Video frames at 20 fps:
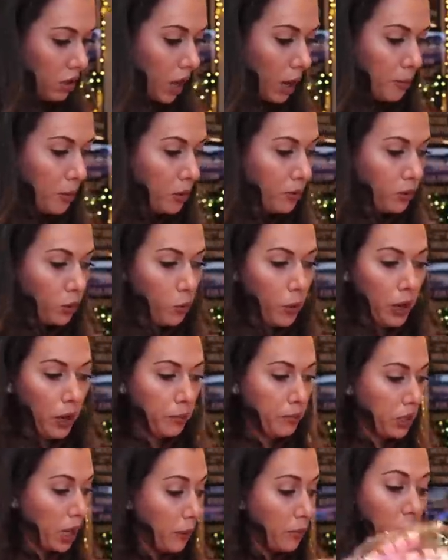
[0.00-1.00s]
I'm
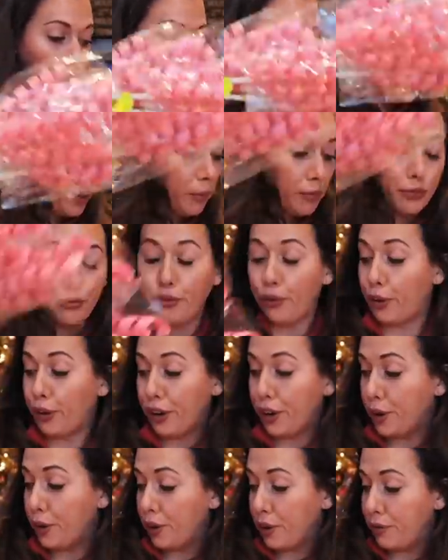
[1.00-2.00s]
overwhelmed. I'm overwhelmed for
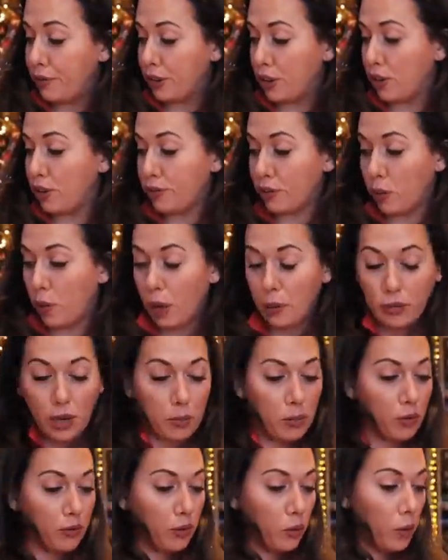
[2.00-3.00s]
you. If you're overwhelmed,
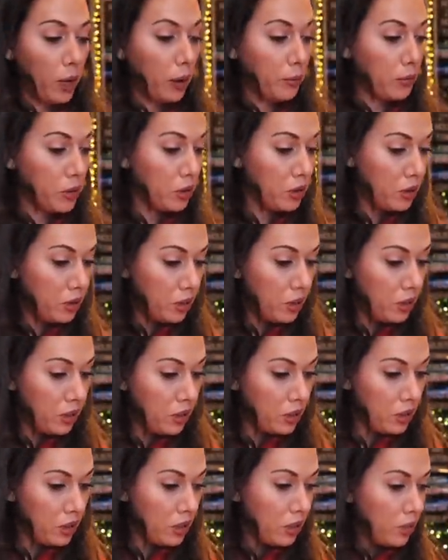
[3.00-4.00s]
I'm overwhelmed.
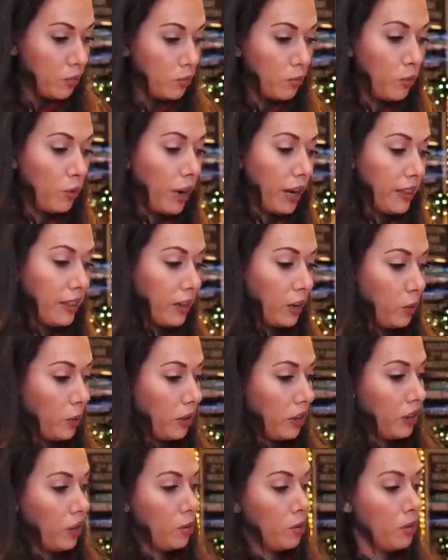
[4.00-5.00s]
I'm right there
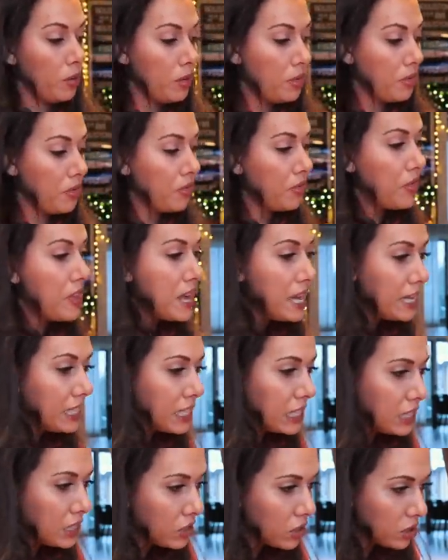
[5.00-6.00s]
with you.
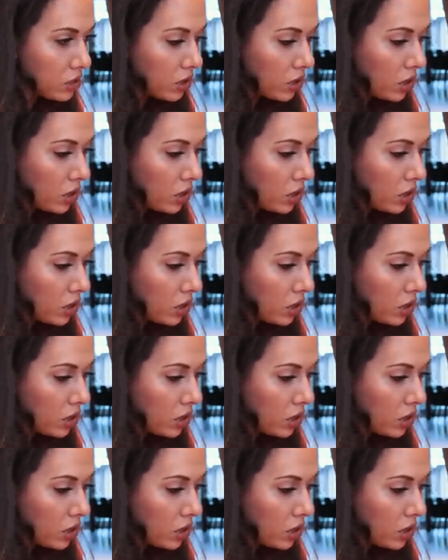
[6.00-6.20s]
This is